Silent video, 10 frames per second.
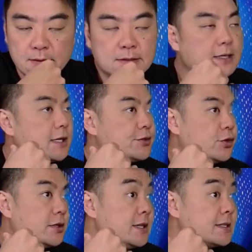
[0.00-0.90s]
Data
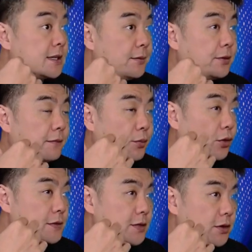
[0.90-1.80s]
Store needs a couple of
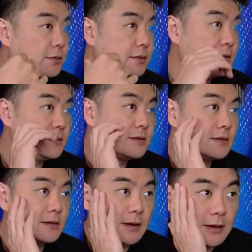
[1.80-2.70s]
ports opened,
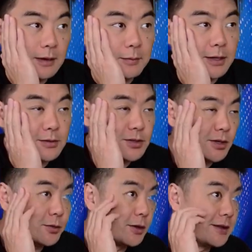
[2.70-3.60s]
and I'll show
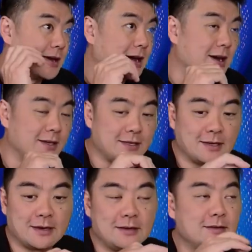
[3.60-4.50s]
you what they are
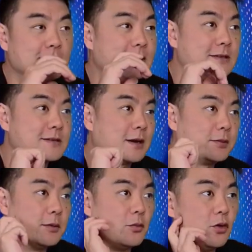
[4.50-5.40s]
here. There's a
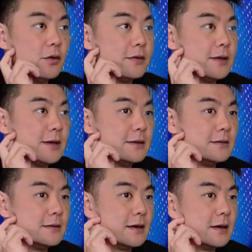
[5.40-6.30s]
couple of more
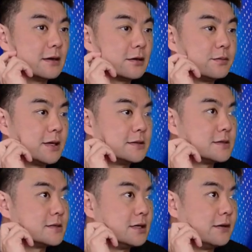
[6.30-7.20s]
than compared to
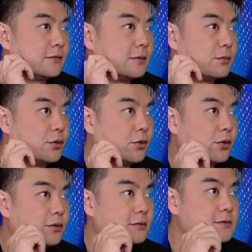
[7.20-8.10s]
server and
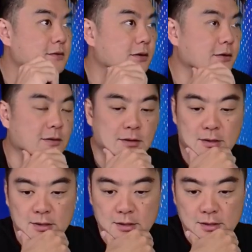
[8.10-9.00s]
portal. So,
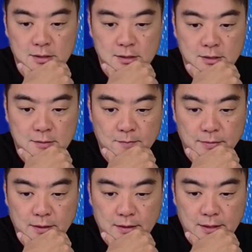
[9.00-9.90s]

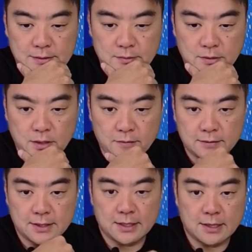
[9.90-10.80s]
alright, so we'll go over
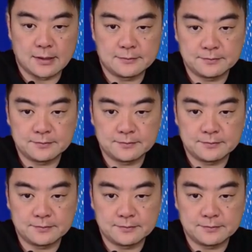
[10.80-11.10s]
here